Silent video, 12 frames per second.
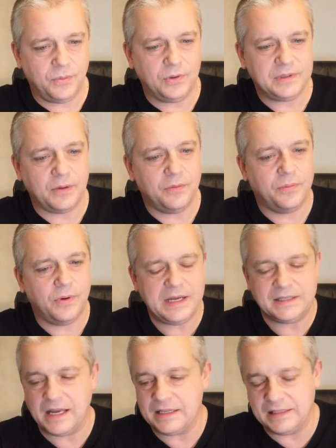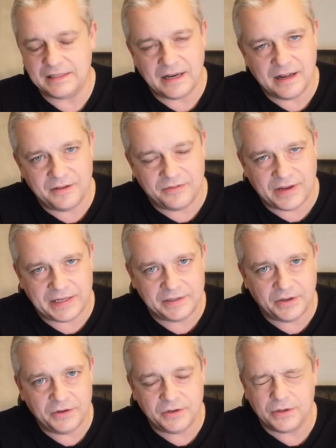what exactly did I
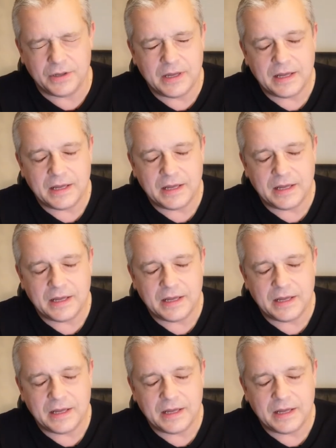find out?